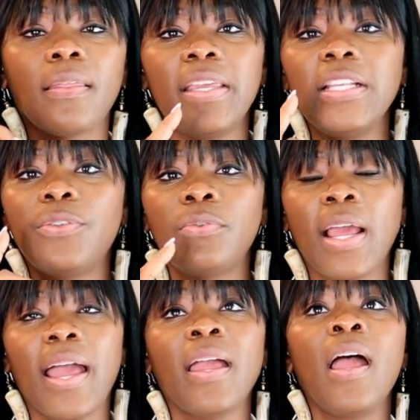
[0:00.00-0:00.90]
These do
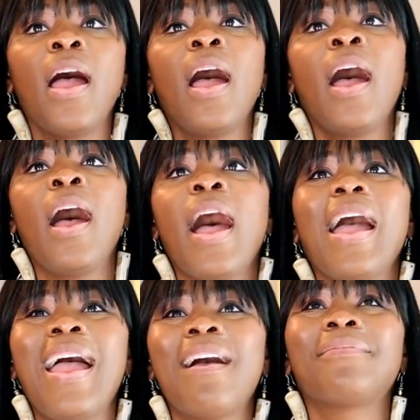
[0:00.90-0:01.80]
not.
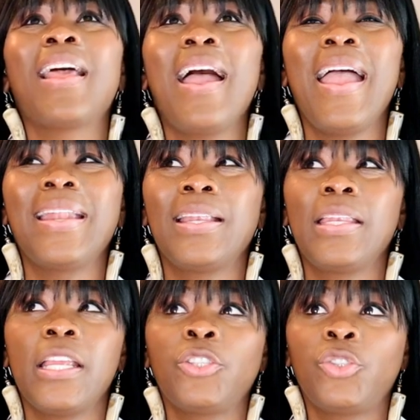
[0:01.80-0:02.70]
I have not had
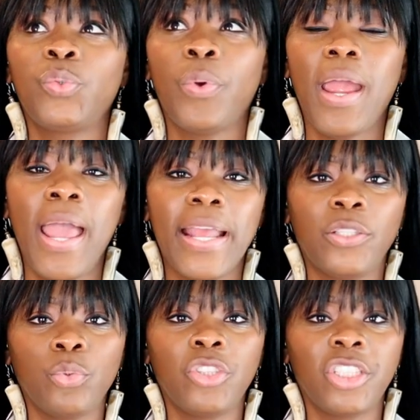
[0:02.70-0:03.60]
any issues where I
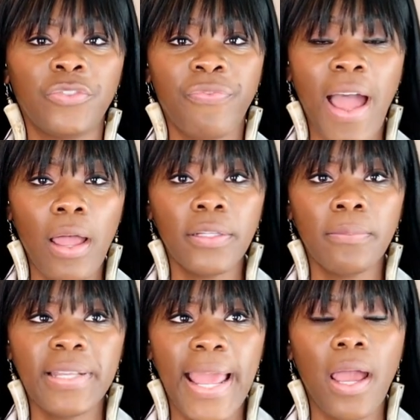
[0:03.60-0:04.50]
had to file
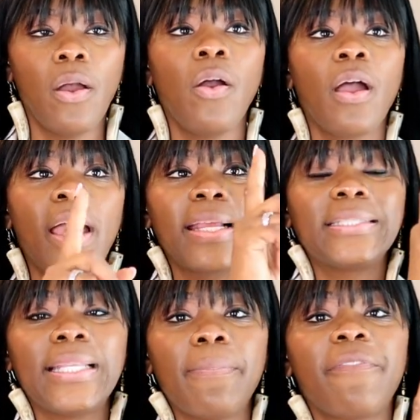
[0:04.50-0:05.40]
them down
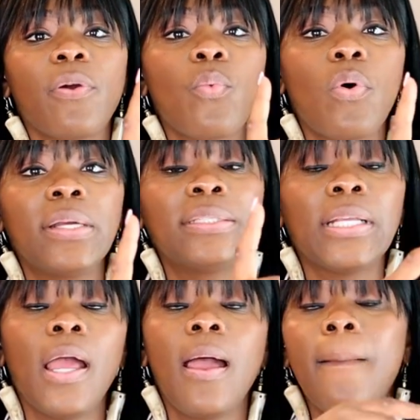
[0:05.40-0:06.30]
except for once.
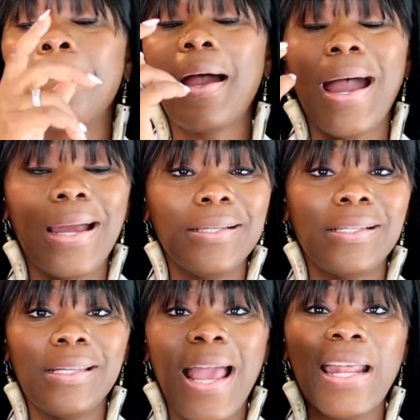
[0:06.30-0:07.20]
But
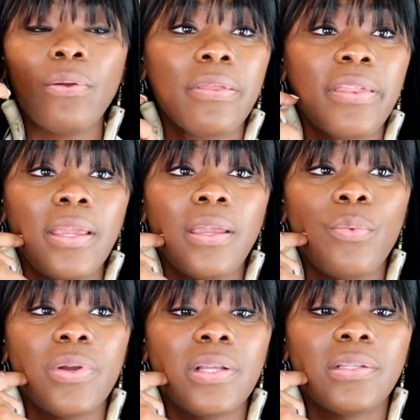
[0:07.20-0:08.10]
honestly, I think
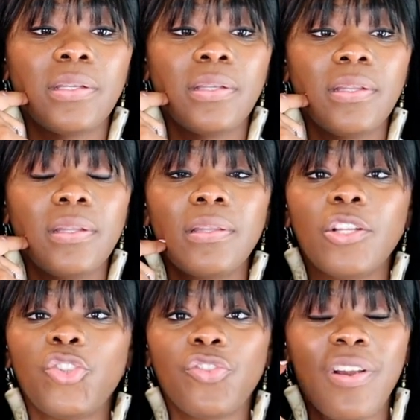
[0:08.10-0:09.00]
it was
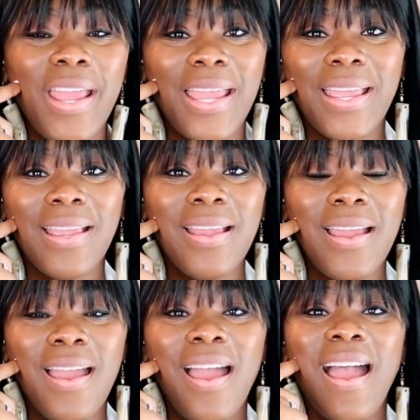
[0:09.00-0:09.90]
the tray.
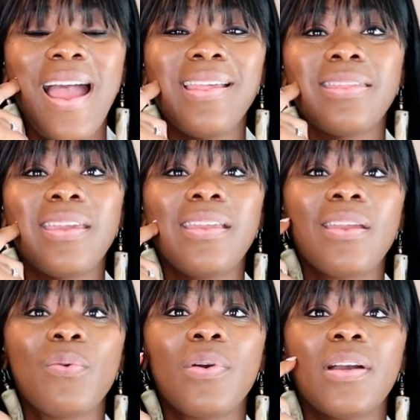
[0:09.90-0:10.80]
I think
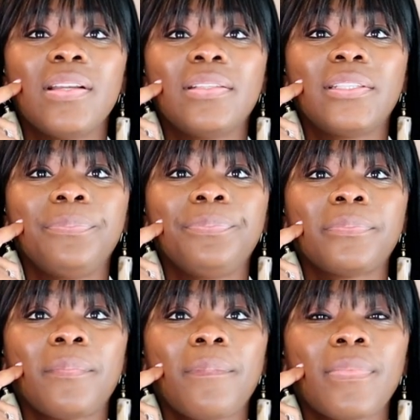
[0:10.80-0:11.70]
it was
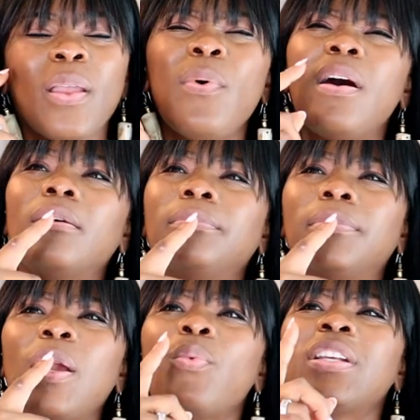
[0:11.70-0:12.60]
well,
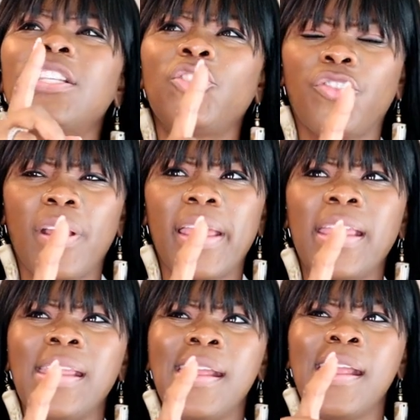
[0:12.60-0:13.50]
it was the
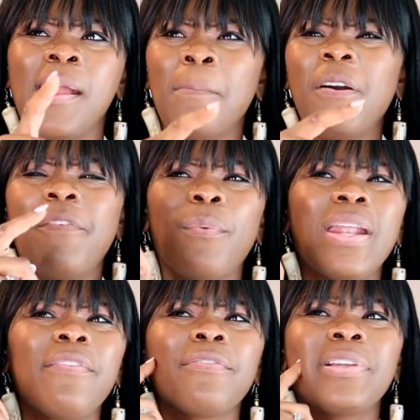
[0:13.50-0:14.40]
tray, but for
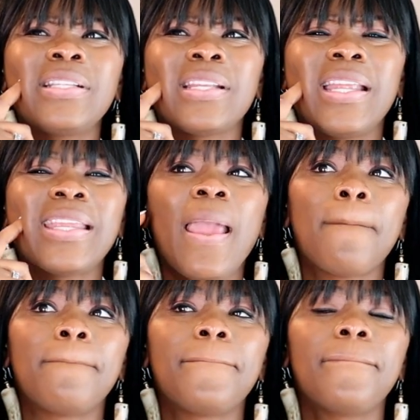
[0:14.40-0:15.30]
whatever reason, it
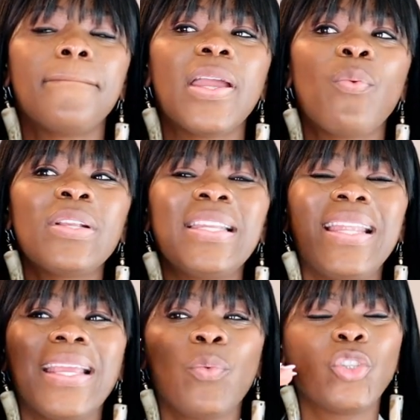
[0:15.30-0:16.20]
kept, it wasn't
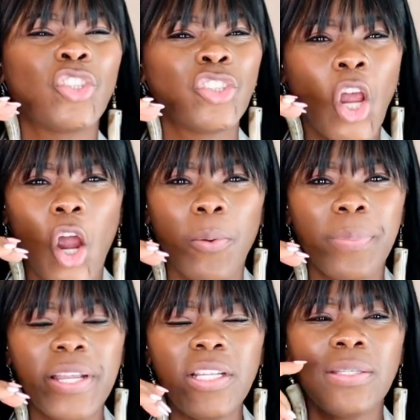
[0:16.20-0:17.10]
like it was
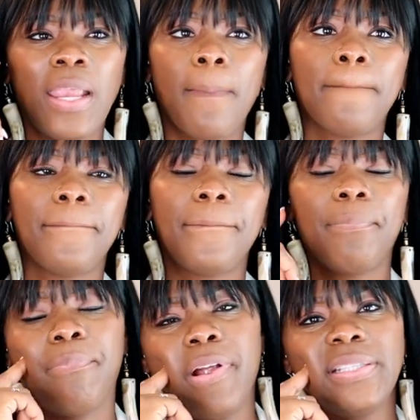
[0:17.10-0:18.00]
sharp. It just kept
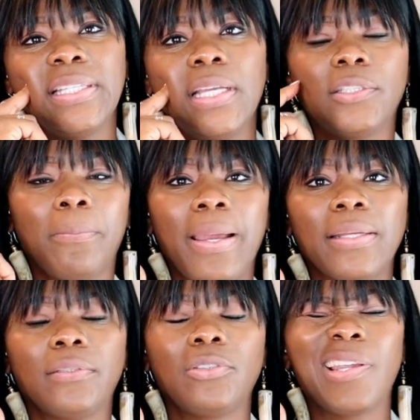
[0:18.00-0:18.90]
pressing into
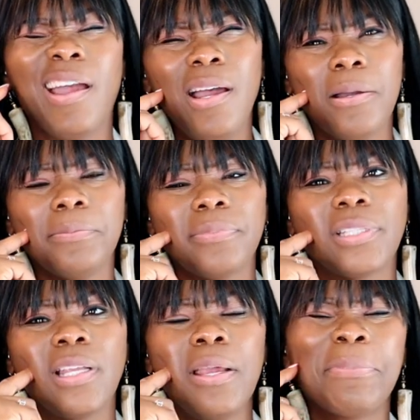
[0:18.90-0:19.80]
my gum,
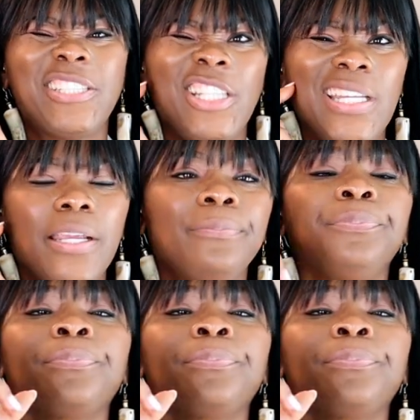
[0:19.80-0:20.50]
my cheek.